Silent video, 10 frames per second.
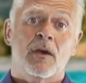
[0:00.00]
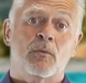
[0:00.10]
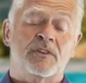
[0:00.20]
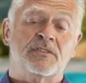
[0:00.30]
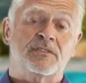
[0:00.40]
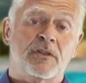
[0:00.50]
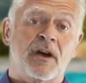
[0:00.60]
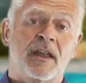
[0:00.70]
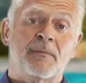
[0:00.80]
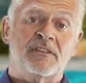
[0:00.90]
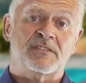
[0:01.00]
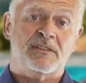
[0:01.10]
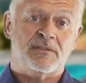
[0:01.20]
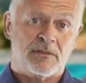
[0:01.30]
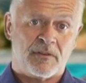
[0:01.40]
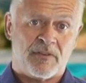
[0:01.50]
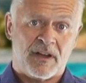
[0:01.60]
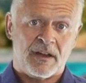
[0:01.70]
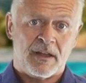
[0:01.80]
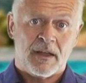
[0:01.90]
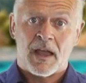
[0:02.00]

which is not MSC certified.